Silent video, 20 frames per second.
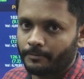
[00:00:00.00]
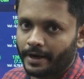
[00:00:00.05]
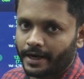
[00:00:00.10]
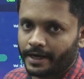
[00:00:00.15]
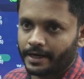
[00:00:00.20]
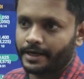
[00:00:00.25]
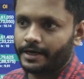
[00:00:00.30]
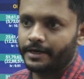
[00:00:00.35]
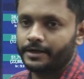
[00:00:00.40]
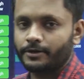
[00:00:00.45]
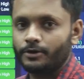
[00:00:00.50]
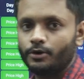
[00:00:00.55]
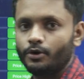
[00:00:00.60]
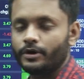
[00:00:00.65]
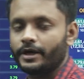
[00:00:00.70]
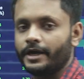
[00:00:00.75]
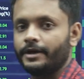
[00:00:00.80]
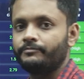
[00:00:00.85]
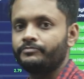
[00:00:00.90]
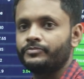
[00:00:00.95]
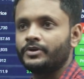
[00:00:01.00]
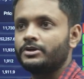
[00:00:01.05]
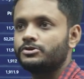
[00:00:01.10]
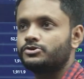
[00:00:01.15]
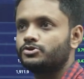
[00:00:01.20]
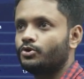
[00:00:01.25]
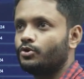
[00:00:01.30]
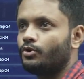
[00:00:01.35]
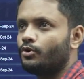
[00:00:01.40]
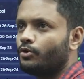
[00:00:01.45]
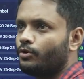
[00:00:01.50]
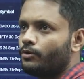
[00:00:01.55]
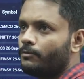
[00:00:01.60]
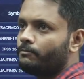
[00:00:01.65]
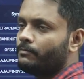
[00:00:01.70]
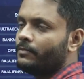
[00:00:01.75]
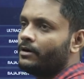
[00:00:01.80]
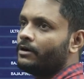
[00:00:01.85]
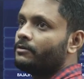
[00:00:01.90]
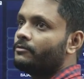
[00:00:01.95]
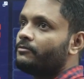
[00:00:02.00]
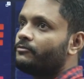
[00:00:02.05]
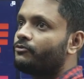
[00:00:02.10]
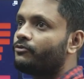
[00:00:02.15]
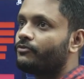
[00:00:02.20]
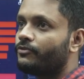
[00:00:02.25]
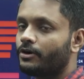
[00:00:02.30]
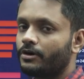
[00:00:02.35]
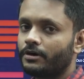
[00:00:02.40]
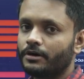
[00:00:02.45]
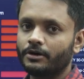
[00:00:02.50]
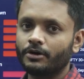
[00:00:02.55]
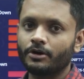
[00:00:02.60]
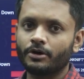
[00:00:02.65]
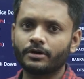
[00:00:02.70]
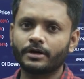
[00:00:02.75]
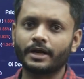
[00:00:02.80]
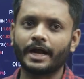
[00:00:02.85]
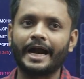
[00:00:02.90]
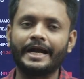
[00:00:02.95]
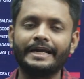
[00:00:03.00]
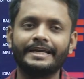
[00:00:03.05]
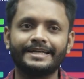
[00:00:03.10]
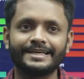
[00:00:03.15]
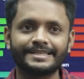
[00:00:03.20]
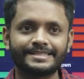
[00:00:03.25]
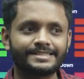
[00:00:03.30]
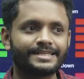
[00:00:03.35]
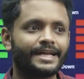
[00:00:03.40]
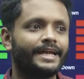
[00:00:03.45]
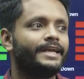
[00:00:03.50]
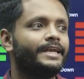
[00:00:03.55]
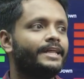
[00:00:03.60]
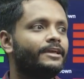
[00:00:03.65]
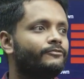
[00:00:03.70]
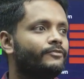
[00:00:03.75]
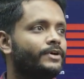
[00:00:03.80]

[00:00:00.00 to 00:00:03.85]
market. Okay, so for understanding